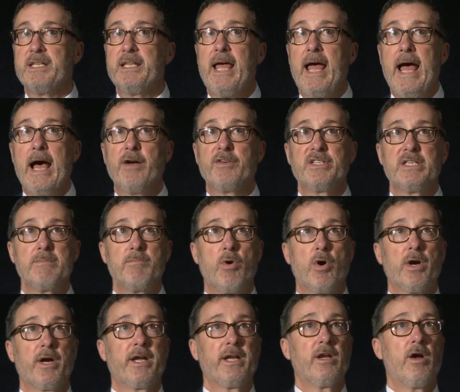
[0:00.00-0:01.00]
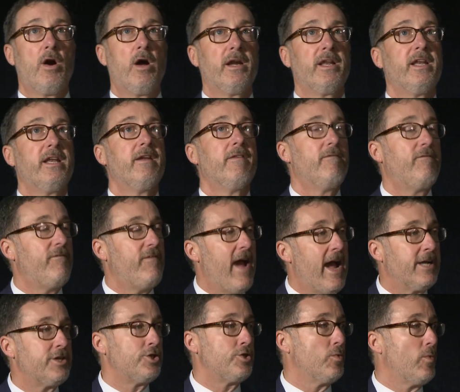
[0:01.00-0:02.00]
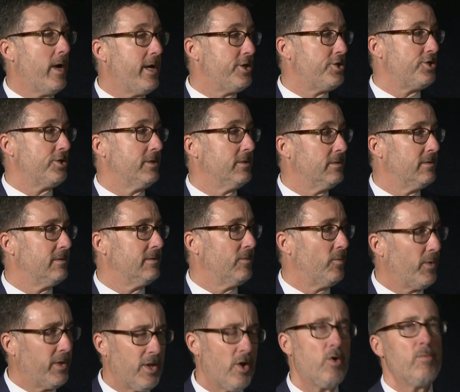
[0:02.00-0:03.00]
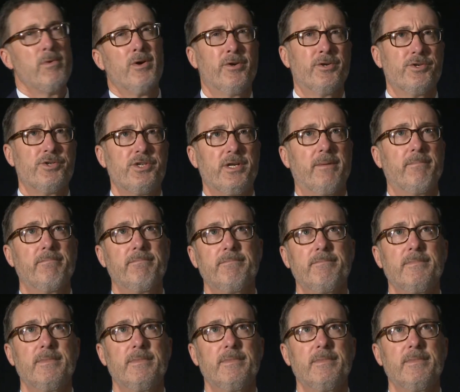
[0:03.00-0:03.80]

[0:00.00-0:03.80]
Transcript: in the housing market on an infatuation with homeownership.